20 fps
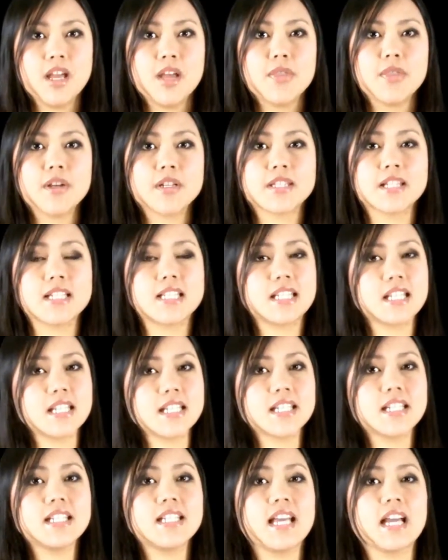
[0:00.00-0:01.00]
There's a
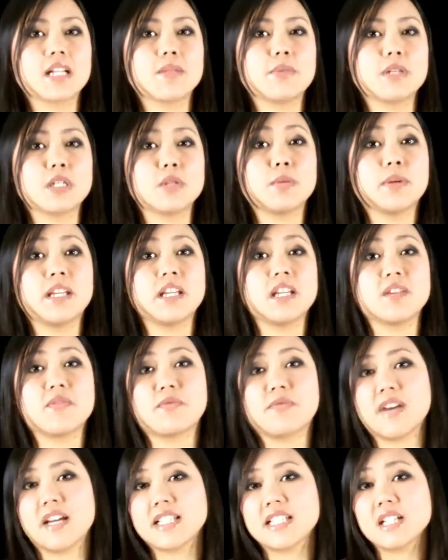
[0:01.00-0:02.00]
disconnect between
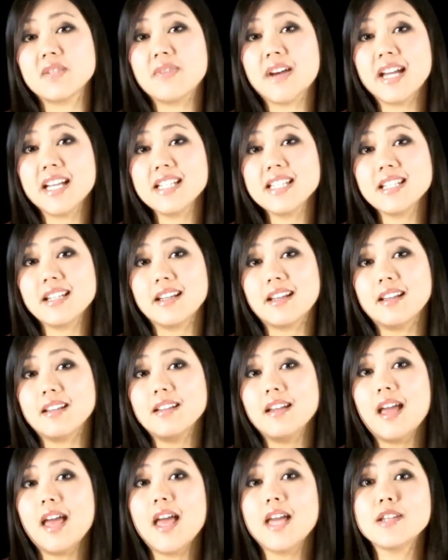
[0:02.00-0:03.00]
effective IT
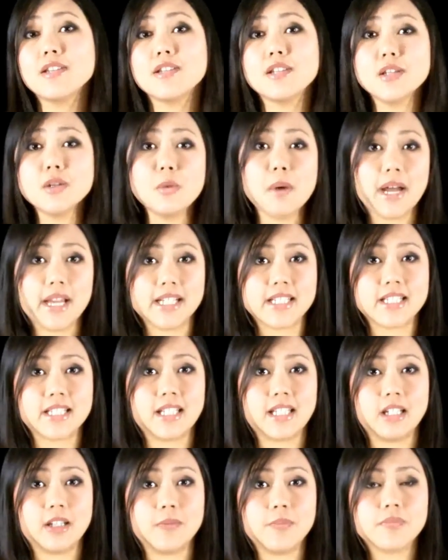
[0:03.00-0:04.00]
and new IT.